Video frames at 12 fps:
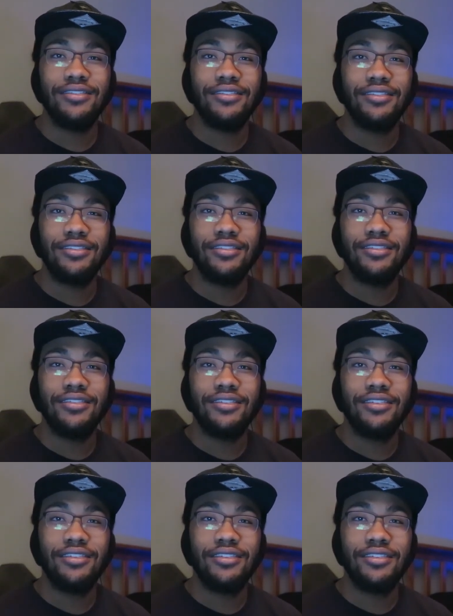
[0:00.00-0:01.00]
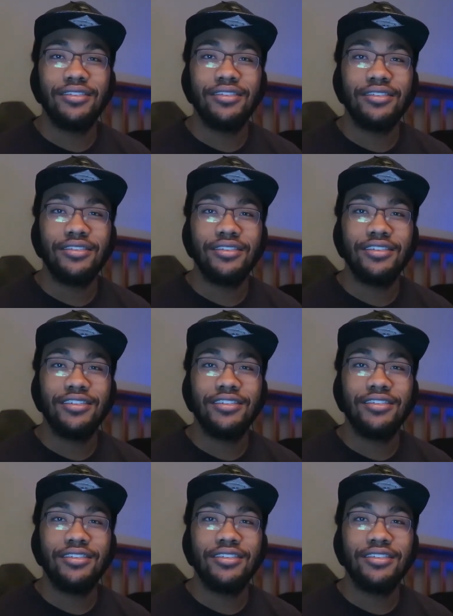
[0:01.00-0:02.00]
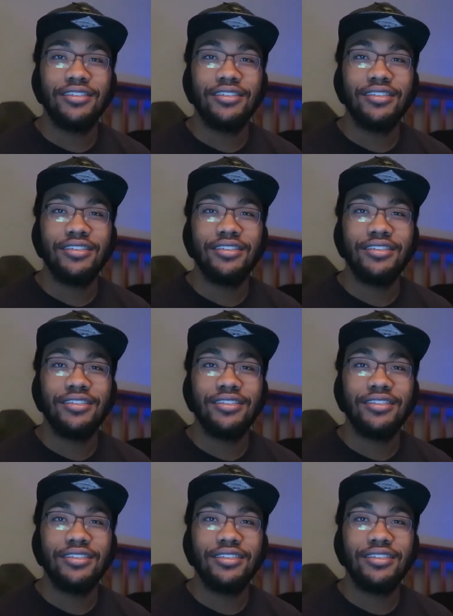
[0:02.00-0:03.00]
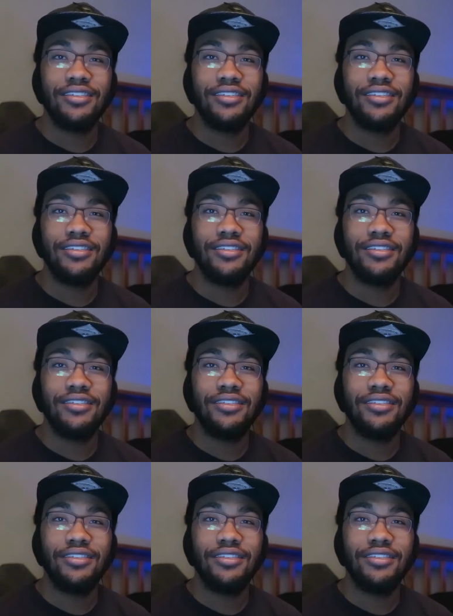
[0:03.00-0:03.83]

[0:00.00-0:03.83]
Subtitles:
(silence)